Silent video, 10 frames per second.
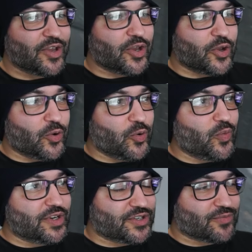Who
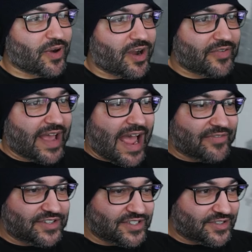would you rather have
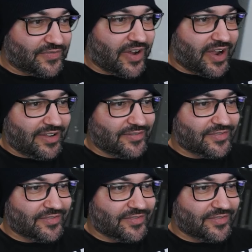to survive?